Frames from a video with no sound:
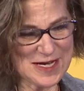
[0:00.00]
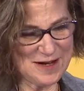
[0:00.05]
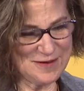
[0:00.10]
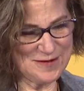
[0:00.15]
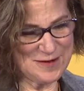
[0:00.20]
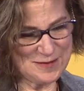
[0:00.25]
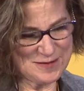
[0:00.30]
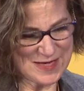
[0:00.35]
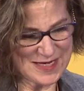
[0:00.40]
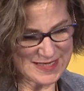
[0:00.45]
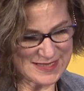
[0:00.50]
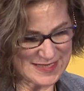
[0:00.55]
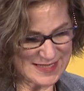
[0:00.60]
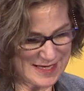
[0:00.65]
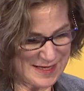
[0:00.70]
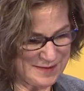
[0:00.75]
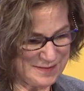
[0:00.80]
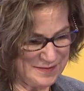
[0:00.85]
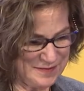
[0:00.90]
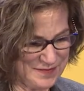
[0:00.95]
have him next
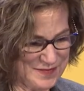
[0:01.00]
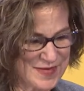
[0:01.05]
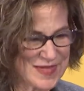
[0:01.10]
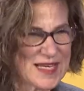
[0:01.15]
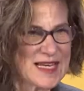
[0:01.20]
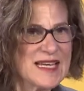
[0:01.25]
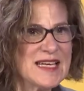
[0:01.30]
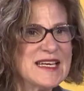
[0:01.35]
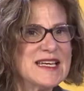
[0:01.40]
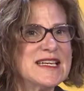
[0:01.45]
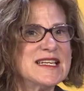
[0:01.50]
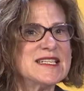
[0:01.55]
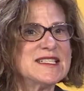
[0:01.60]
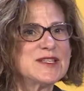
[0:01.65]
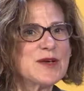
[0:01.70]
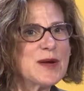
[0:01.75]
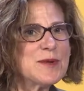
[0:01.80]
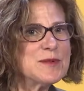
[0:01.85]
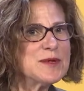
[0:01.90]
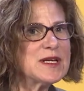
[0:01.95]
time.
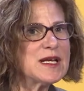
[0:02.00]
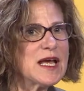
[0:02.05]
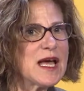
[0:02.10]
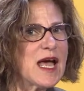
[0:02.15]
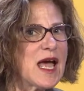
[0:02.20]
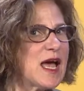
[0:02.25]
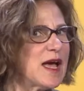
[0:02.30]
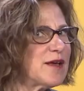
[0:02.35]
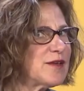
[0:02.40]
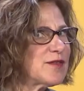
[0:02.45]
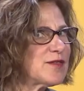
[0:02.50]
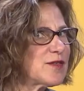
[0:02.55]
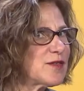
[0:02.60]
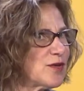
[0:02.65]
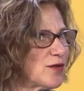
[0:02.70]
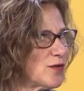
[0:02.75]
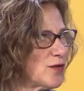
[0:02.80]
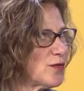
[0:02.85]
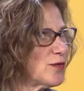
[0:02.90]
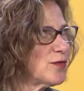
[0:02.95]
So I'm going to ask
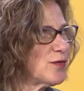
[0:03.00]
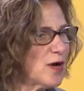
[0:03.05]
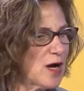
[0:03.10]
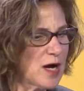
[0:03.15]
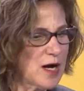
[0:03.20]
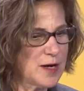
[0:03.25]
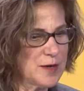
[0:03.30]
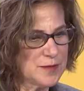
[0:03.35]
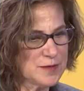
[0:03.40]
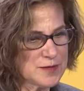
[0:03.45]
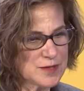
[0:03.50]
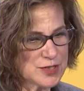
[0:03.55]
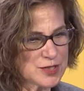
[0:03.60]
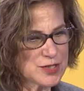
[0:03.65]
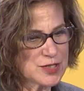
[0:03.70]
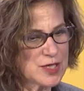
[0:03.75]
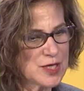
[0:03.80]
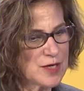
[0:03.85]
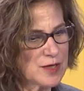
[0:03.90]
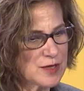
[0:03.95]
you to
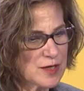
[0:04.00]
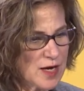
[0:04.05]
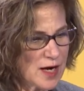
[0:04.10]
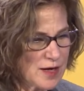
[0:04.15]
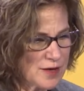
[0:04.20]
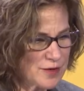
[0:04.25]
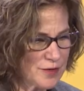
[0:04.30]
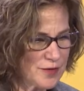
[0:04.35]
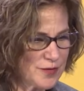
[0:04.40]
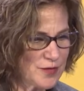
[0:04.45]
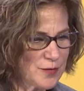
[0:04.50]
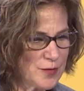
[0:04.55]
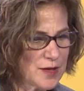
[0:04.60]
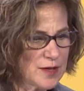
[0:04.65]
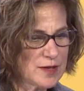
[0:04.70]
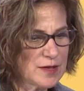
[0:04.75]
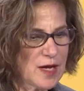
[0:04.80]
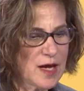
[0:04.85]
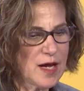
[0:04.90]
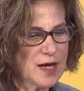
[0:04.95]
share Congressman